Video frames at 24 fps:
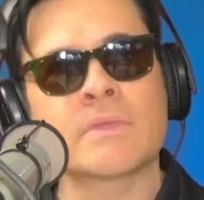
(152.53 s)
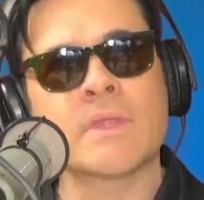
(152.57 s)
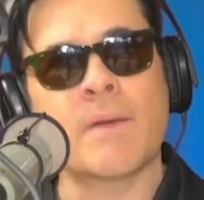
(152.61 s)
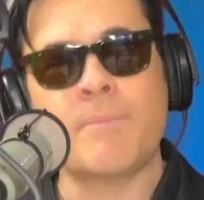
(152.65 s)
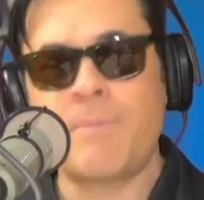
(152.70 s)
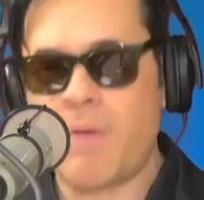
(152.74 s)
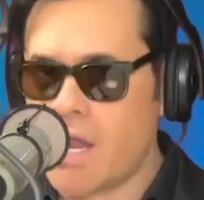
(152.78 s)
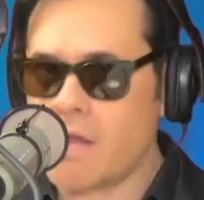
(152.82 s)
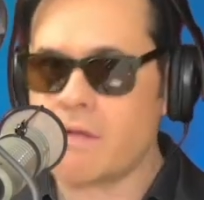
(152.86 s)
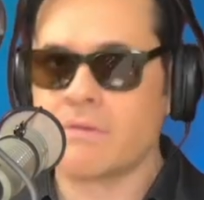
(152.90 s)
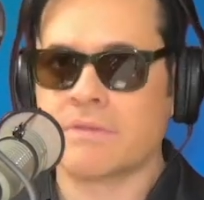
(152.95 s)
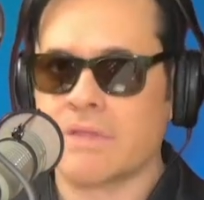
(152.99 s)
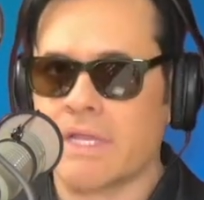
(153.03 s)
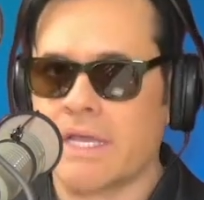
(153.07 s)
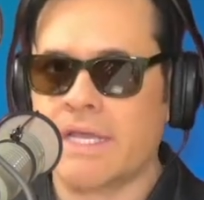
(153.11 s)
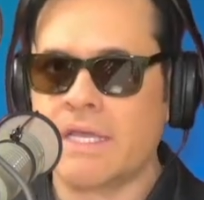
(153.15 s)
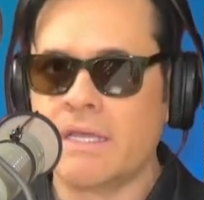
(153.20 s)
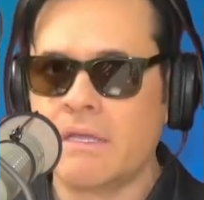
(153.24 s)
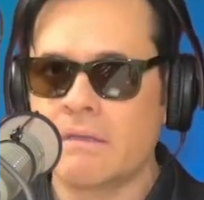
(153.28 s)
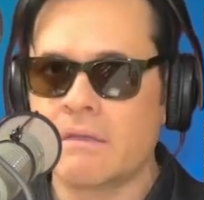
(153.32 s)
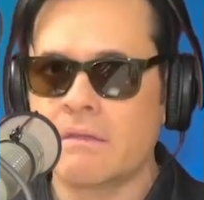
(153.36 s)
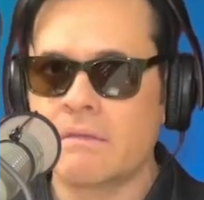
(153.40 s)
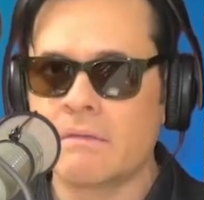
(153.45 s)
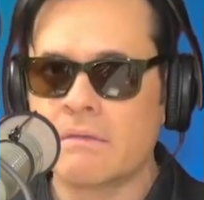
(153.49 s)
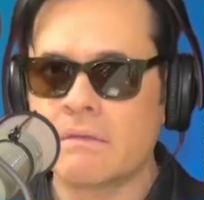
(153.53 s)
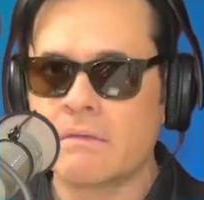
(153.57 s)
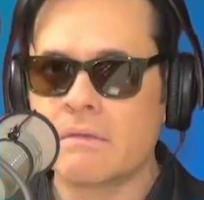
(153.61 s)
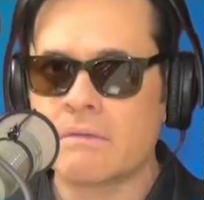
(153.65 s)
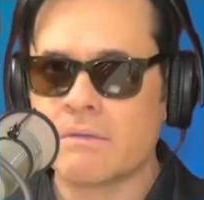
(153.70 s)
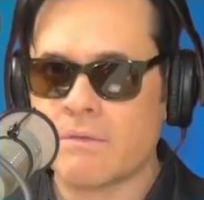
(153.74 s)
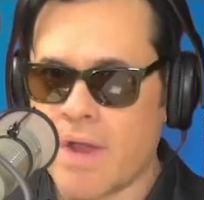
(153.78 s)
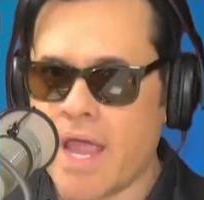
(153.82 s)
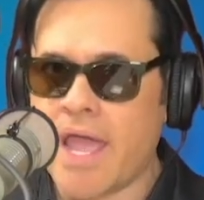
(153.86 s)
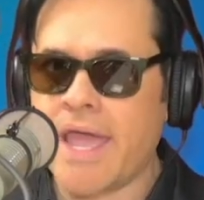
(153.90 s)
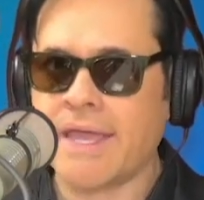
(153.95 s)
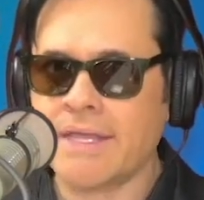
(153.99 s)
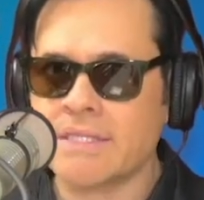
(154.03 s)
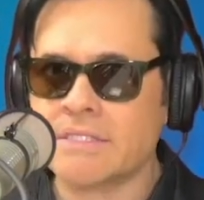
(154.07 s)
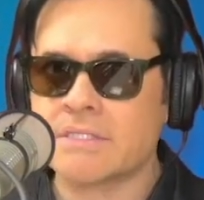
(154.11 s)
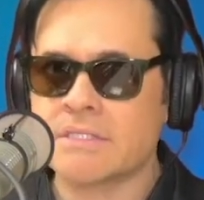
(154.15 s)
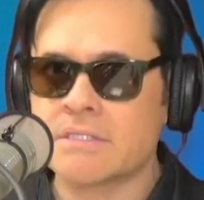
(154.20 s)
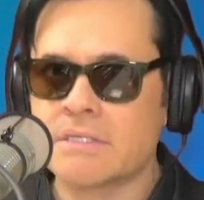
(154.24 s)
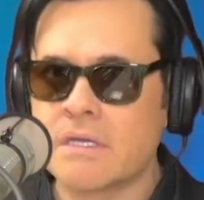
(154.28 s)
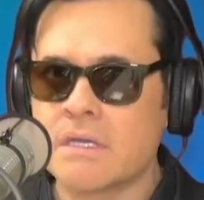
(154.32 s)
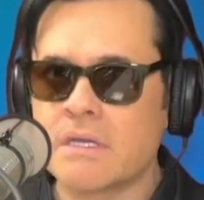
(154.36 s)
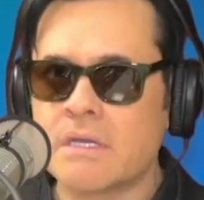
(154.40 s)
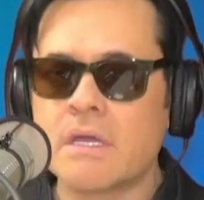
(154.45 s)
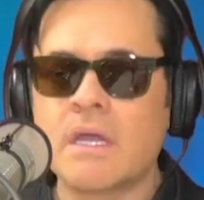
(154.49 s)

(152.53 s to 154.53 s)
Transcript: apparently, right?